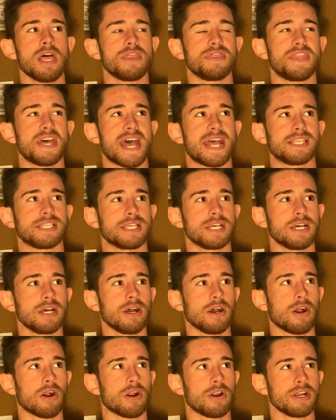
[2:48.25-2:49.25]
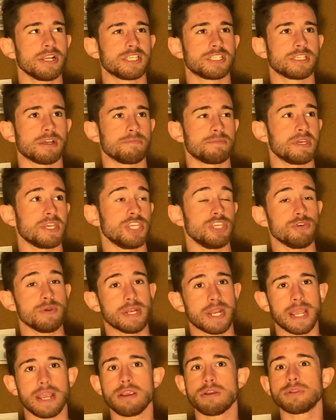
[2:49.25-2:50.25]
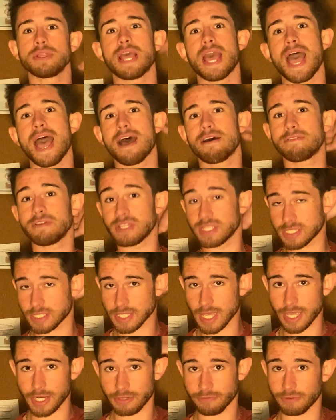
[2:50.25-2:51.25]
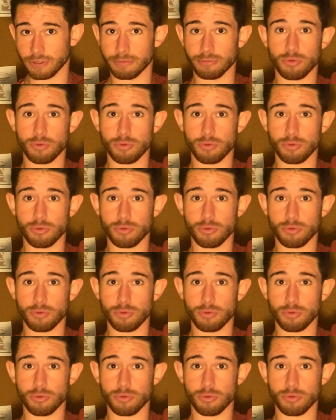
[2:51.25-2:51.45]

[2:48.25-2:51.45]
that art is something you inherently have inside of your